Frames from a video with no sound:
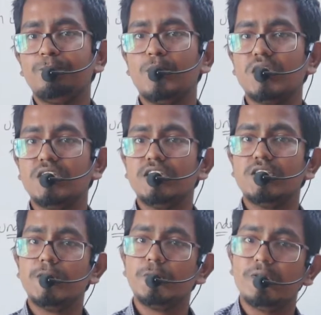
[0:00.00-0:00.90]
because it is
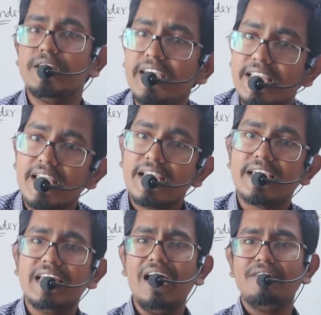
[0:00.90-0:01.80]
due to the
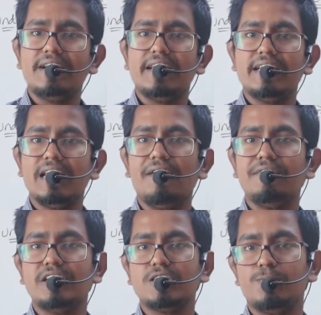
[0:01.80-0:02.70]
gravity
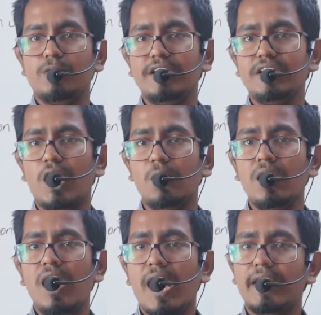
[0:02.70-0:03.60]
is pulling down,